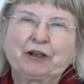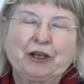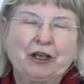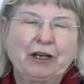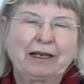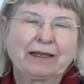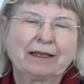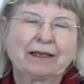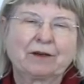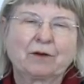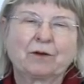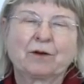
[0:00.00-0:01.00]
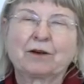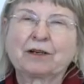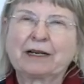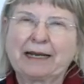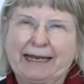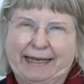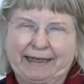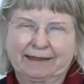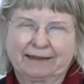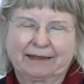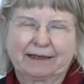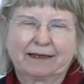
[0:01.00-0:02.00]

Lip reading: early or late.